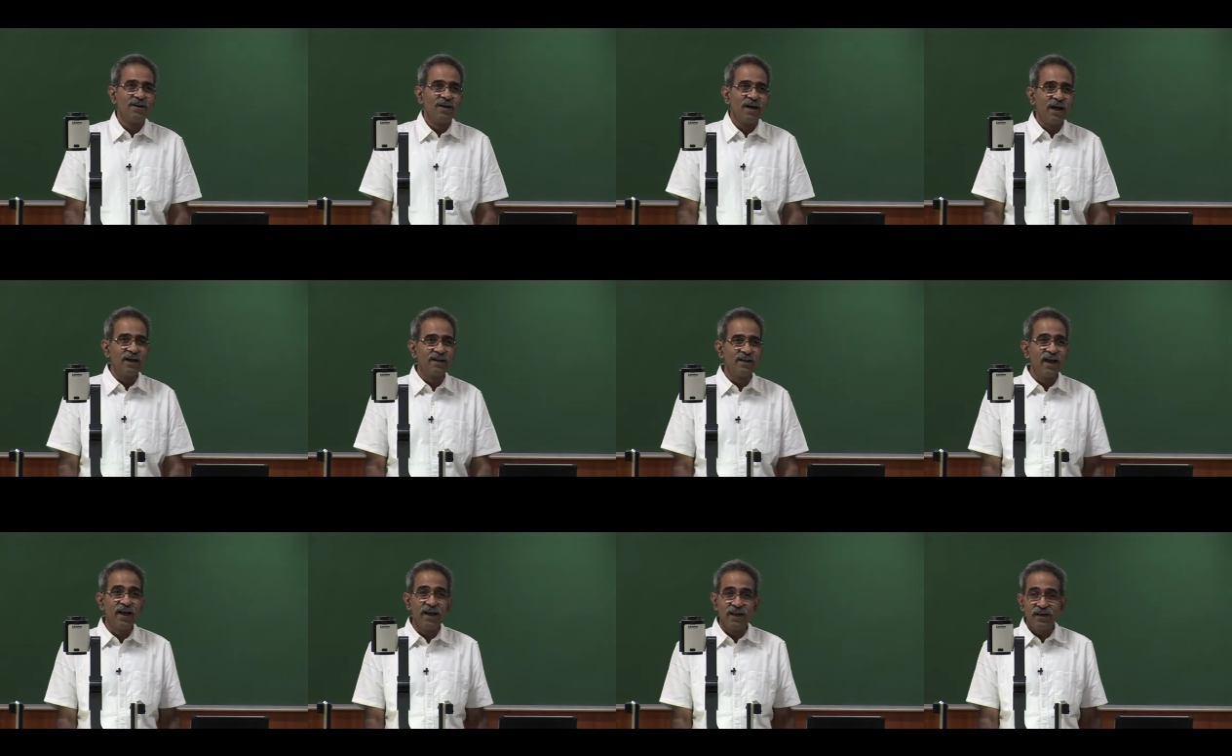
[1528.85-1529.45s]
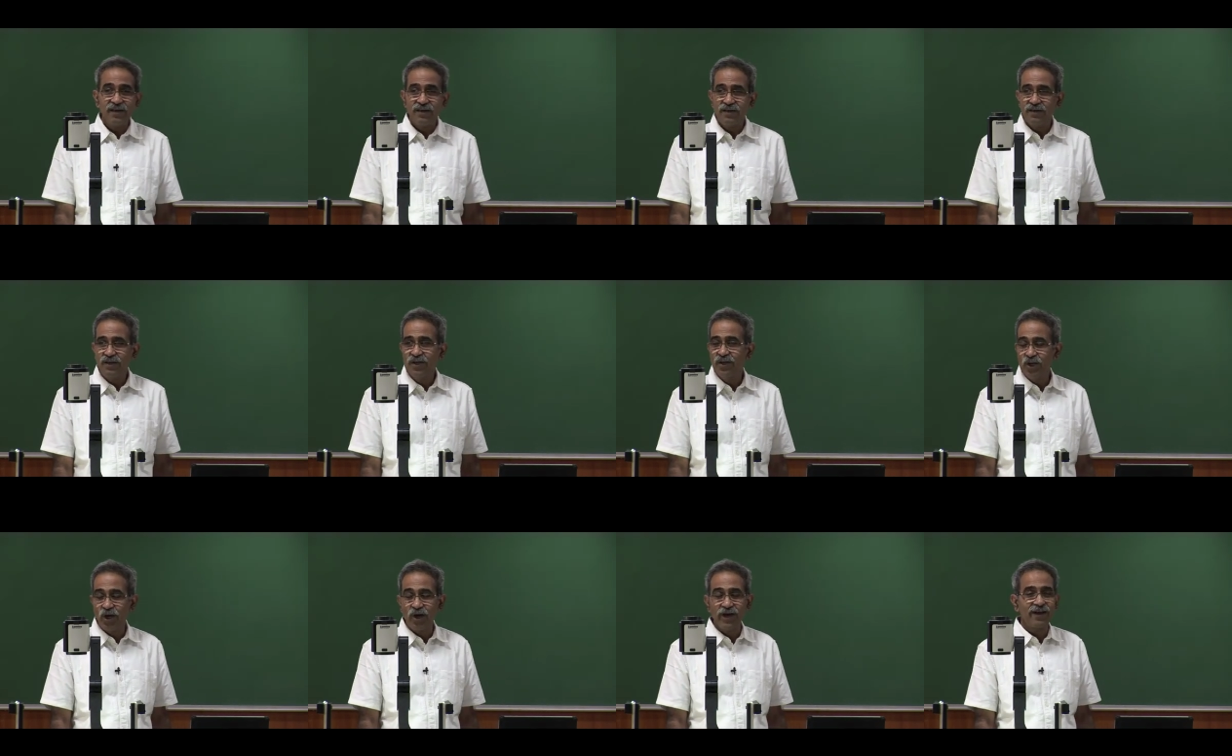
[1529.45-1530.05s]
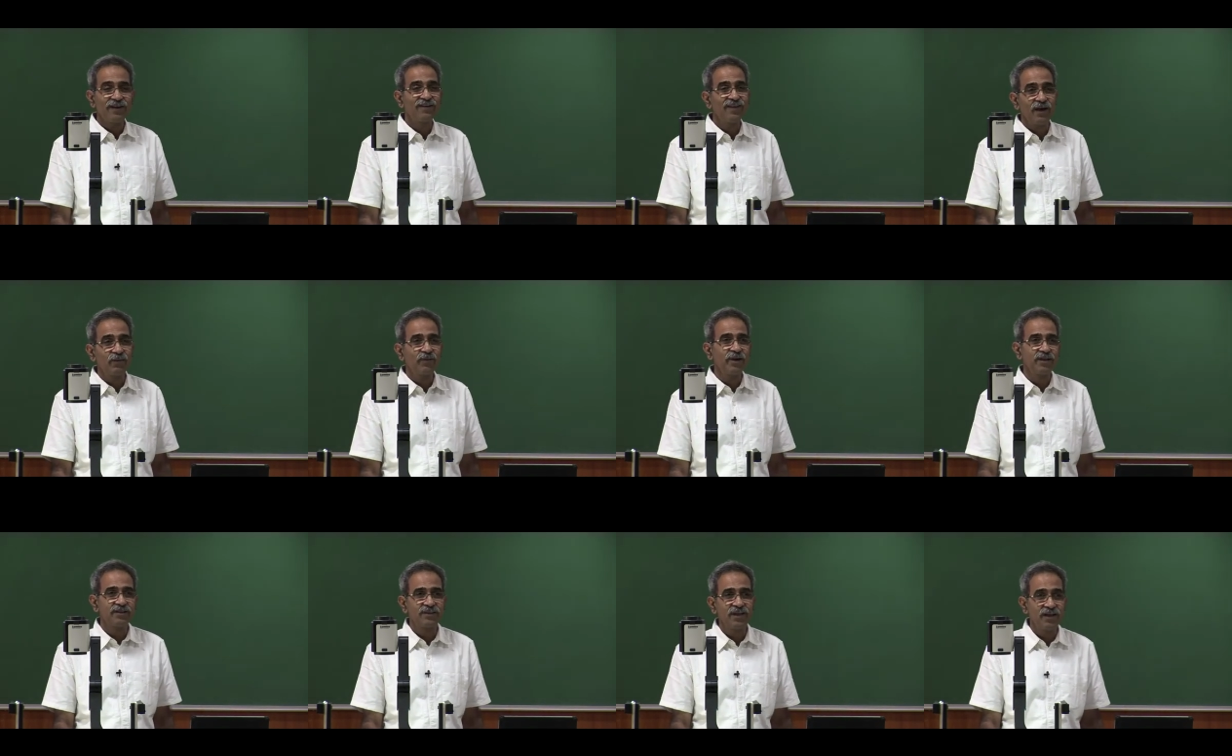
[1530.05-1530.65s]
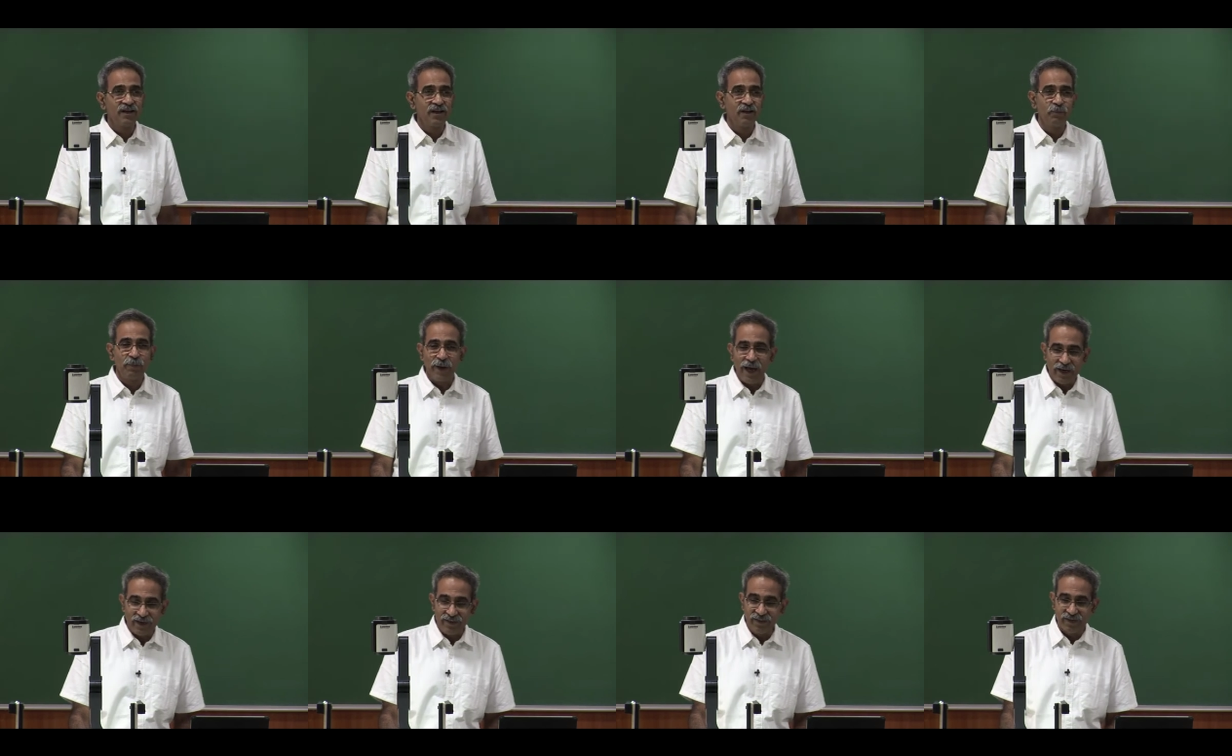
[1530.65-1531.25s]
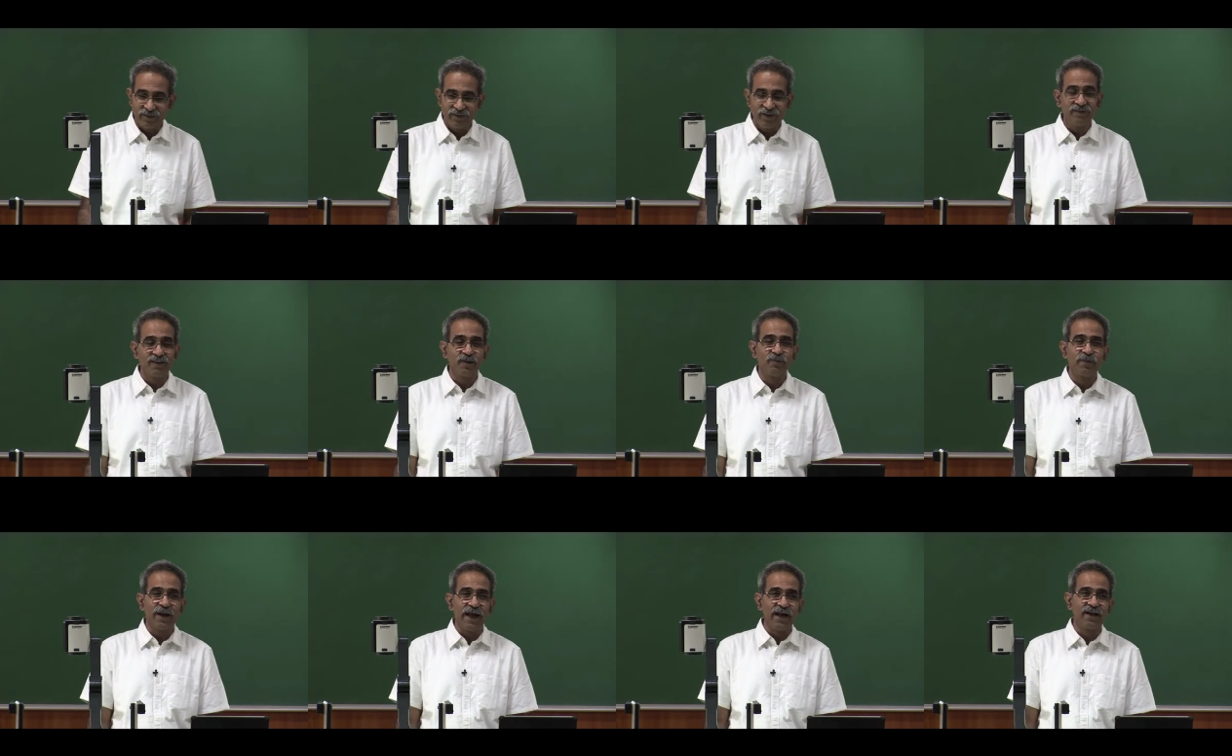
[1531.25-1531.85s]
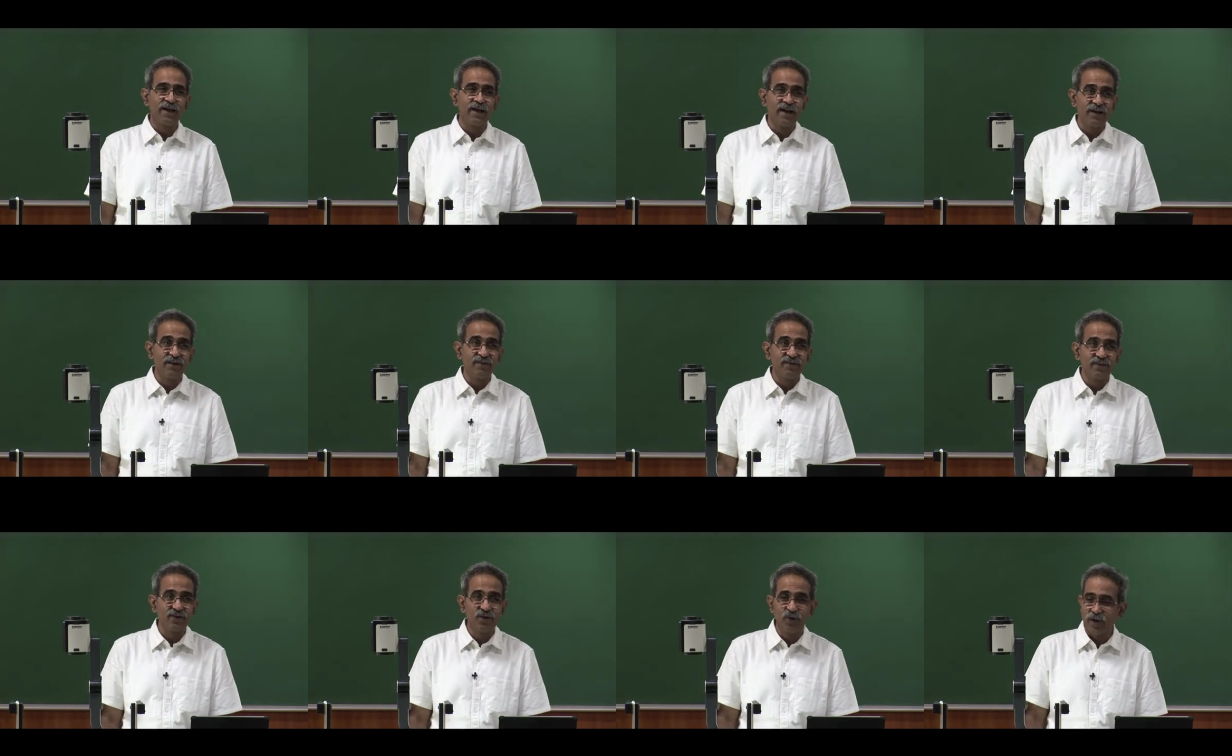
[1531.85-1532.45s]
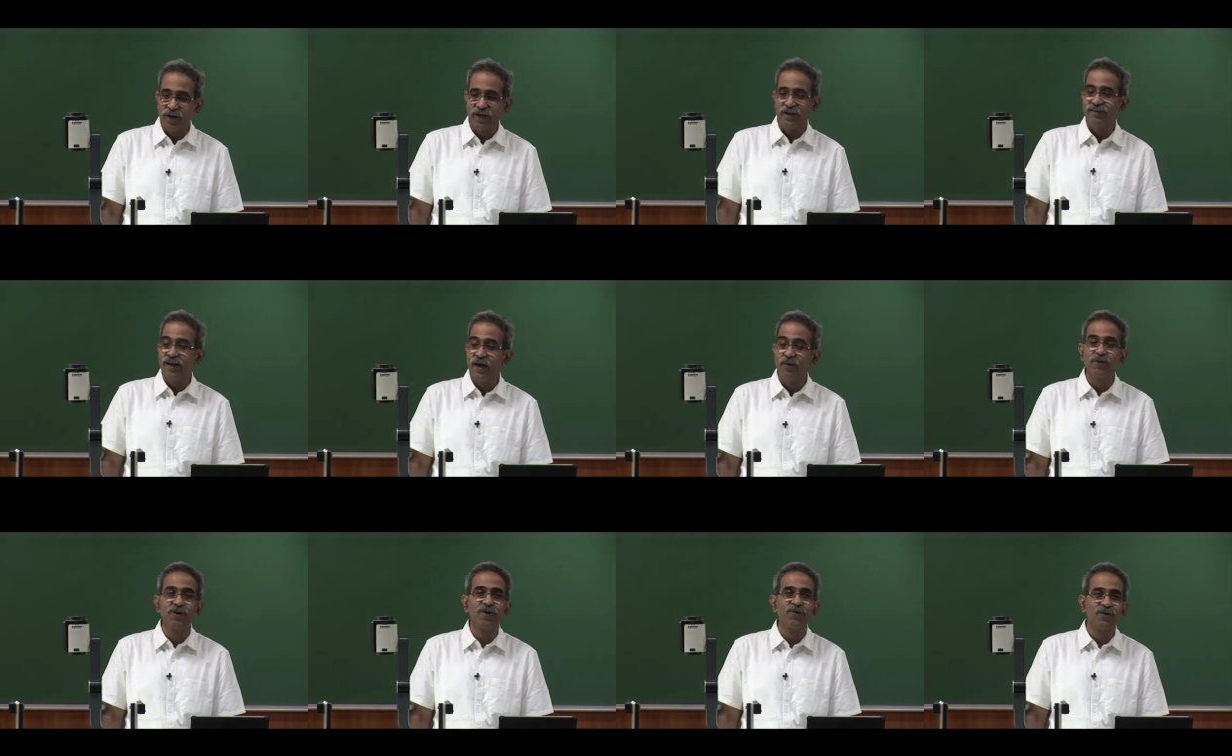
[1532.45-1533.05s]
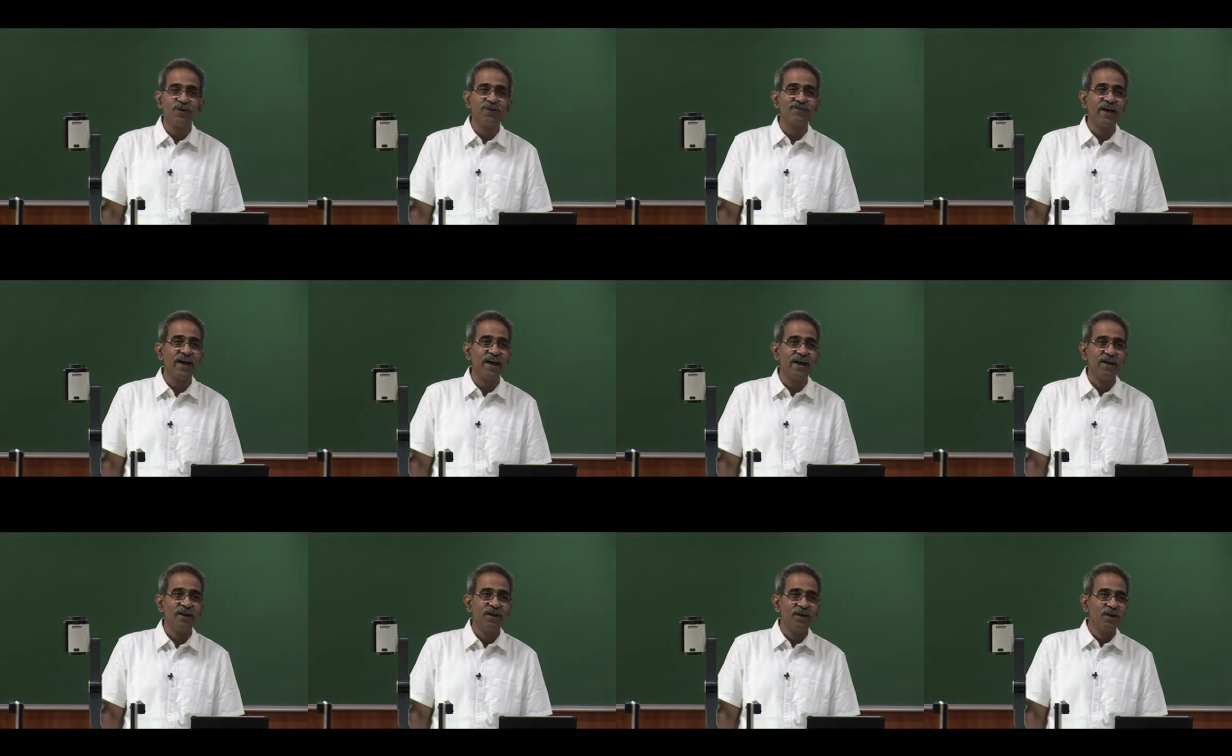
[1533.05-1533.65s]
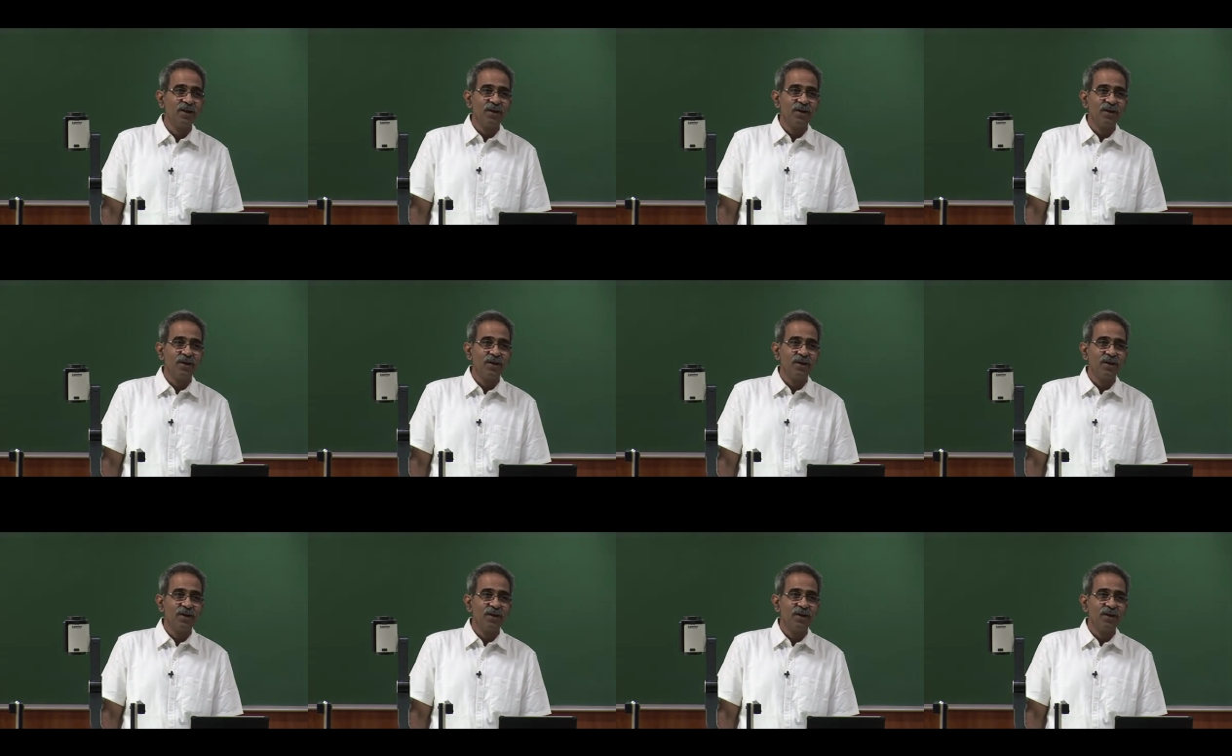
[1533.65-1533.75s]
and then in your examination, in parenthesis, in brackets, your examiner will say